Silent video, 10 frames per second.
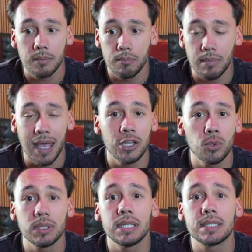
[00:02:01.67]

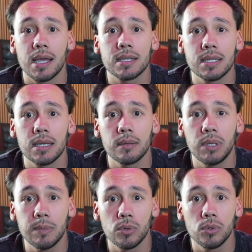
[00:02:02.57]
manually texting
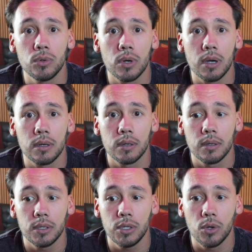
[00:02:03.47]
people who are,
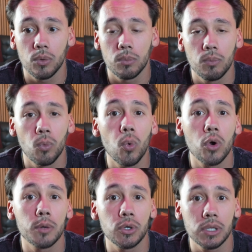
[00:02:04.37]

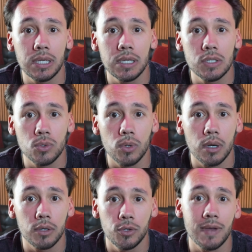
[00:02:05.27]
warmer leads
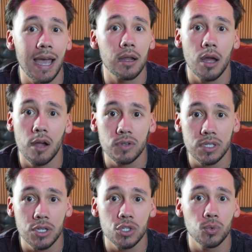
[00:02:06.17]
who you've had a
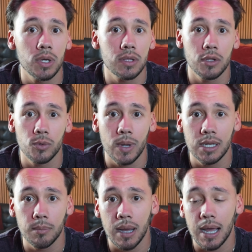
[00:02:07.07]
conversation with and they're ready
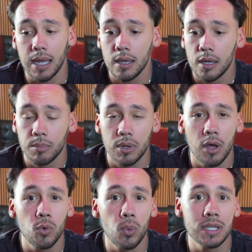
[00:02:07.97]
to buy, but
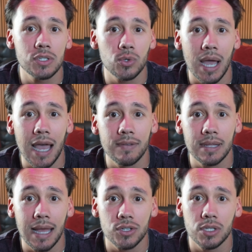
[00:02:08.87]
all the ones who
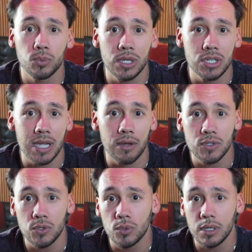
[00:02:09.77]
haven't actually reached out
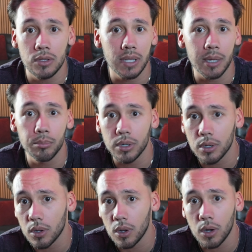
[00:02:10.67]
to you to either like book
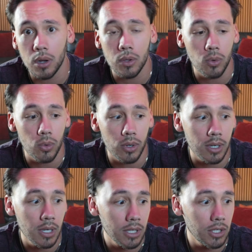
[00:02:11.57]
a call
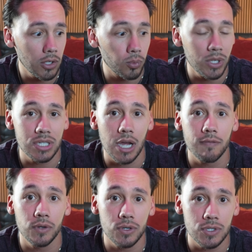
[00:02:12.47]
or, reached
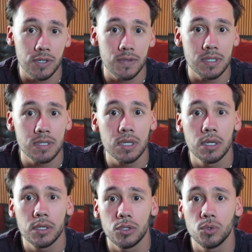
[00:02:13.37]
out for your services,
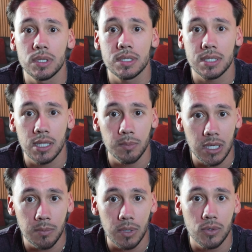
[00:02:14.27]
you can send them
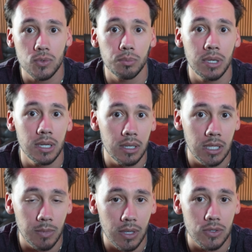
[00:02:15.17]
emails, repeated
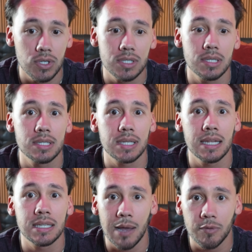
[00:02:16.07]
emails, just to
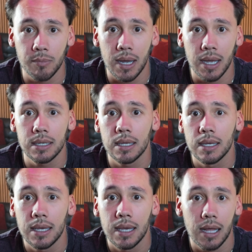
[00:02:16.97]
stay top of mind.
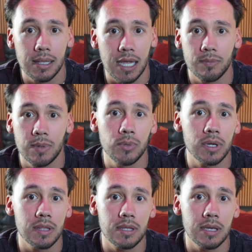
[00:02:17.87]
A lot of people
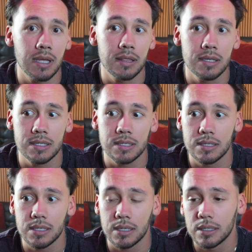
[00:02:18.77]
can think that this
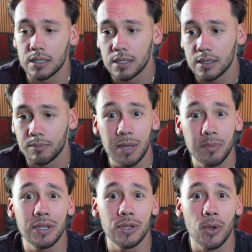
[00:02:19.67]
is might
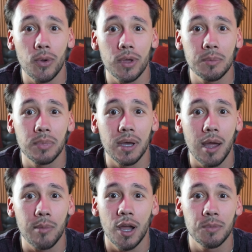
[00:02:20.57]
be annoying, but
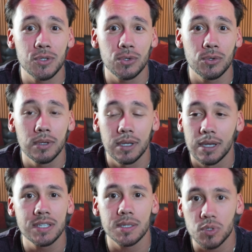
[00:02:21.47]
I promise you,
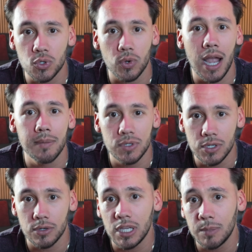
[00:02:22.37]
they subscribed
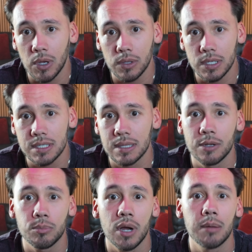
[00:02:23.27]
to your email list and
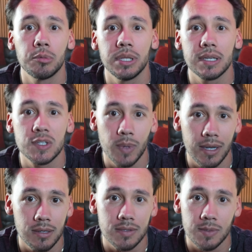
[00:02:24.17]
they're probably
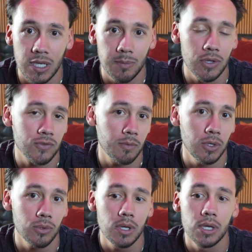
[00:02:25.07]
expecting some emails from
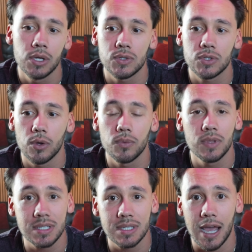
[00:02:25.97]
you. So
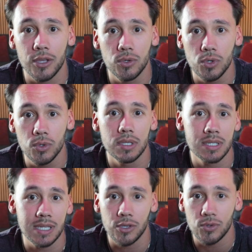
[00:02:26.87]
this is how you do it. This
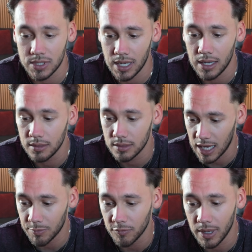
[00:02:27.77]
is how you stay
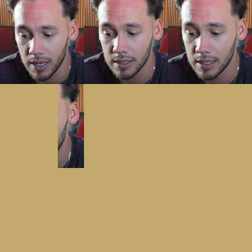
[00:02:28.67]
top of mind.